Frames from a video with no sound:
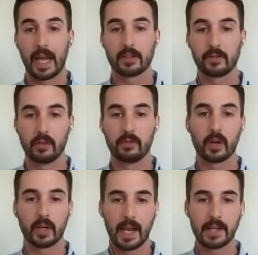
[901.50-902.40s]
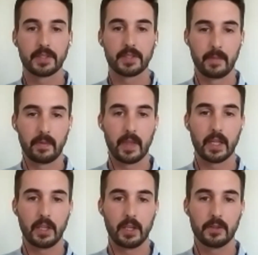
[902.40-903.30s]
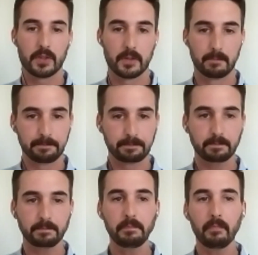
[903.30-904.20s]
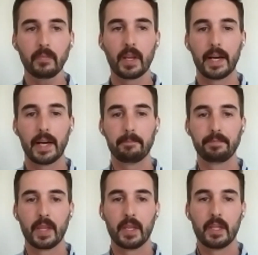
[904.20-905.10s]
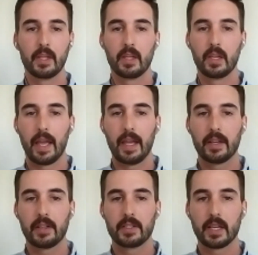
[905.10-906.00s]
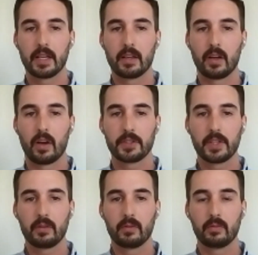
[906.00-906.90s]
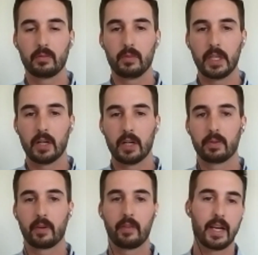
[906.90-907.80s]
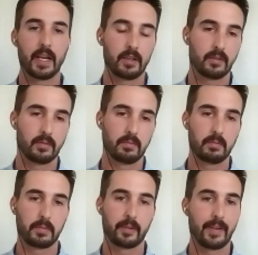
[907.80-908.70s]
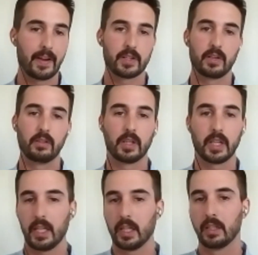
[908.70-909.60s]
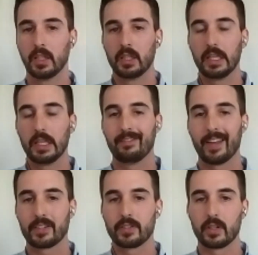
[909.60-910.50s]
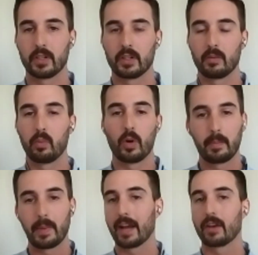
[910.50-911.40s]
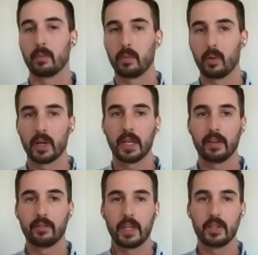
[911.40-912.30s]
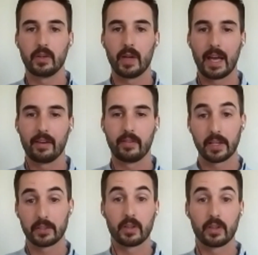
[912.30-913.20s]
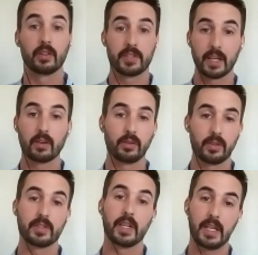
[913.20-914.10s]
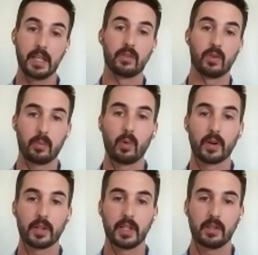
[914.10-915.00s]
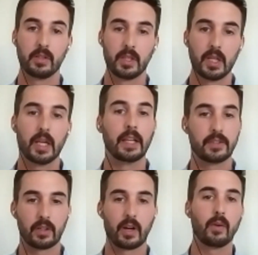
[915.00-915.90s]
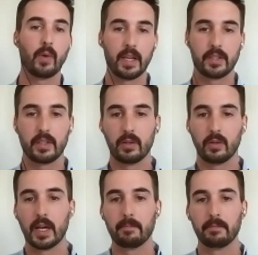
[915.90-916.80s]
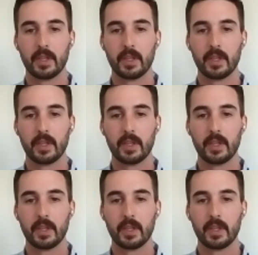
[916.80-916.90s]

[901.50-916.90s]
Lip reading: flow forecast that they can use. And also, providing professional looking investor or board pack reporting if they do have external stakeholders they need to report to. It's a great way to